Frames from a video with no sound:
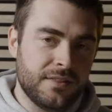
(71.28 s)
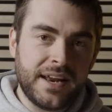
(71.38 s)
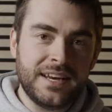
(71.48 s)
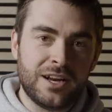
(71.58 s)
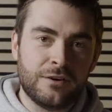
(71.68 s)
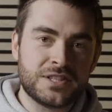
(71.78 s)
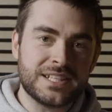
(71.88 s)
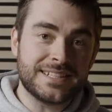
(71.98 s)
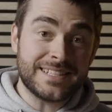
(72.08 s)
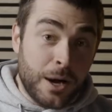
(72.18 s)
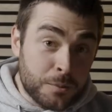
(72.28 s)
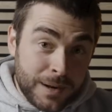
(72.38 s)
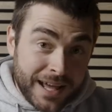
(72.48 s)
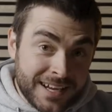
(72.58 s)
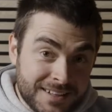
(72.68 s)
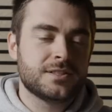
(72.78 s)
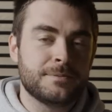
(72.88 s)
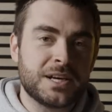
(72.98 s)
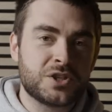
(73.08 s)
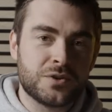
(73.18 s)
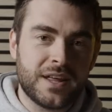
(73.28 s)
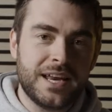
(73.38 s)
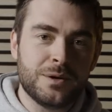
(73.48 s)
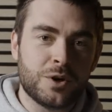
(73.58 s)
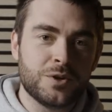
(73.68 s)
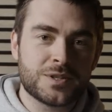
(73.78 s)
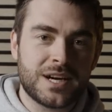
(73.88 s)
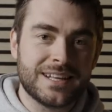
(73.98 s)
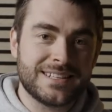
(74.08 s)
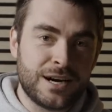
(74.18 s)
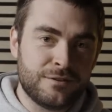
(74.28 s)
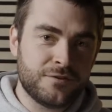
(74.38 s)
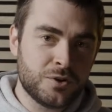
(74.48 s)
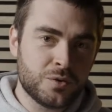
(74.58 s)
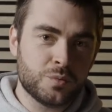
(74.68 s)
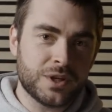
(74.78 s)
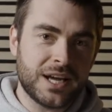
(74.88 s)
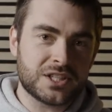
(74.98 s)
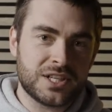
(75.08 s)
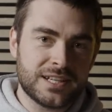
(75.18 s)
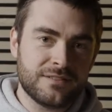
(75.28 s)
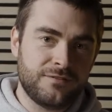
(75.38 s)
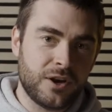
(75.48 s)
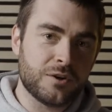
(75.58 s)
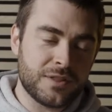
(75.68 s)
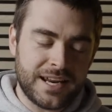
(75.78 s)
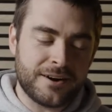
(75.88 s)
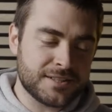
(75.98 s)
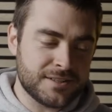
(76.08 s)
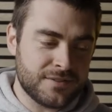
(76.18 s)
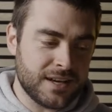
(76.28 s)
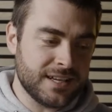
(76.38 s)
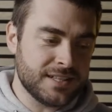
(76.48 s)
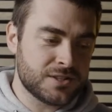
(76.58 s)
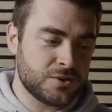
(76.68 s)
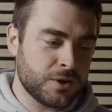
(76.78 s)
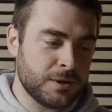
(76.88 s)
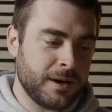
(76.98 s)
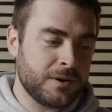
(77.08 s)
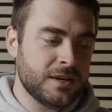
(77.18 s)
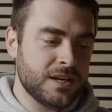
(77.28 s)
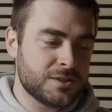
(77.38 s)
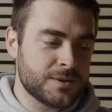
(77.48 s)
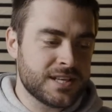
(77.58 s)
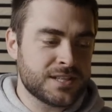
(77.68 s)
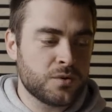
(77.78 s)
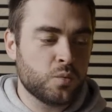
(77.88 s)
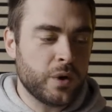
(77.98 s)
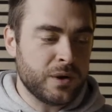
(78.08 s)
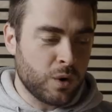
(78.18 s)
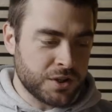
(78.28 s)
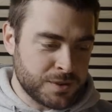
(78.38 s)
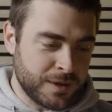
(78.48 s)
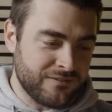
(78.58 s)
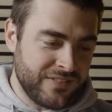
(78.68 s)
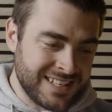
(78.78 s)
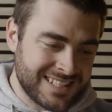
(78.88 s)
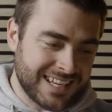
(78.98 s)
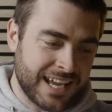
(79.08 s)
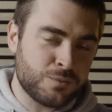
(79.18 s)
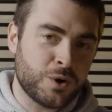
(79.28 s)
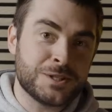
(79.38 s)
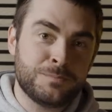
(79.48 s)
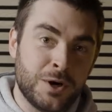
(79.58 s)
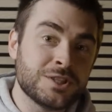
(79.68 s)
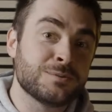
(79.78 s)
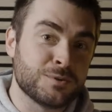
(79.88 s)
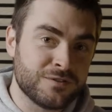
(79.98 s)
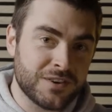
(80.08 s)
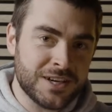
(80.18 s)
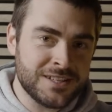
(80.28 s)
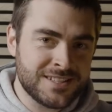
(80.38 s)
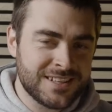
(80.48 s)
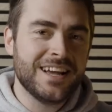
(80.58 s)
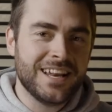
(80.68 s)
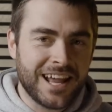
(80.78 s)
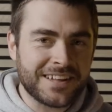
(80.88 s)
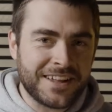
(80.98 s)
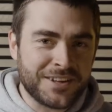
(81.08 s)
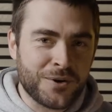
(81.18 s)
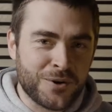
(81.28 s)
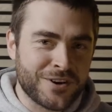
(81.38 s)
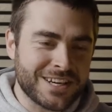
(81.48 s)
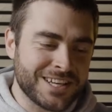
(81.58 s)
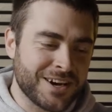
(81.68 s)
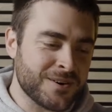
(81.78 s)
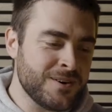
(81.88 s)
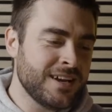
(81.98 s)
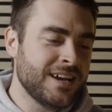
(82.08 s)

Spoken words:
Then he'll obviously downplay it to make sure that anyone who's kind of doubtful would actually follow the narrative that he's talking about. So he says, we want to investigate what is possible first, like they don't already know,